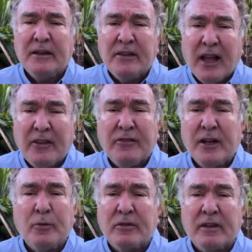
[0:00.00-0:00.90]

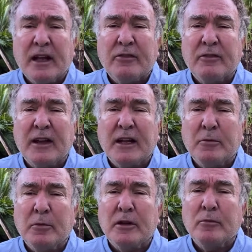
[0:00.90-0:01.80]
Testing was less
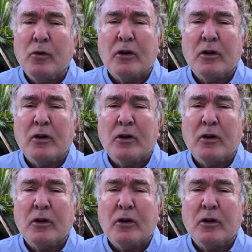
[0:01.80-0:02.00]
available and more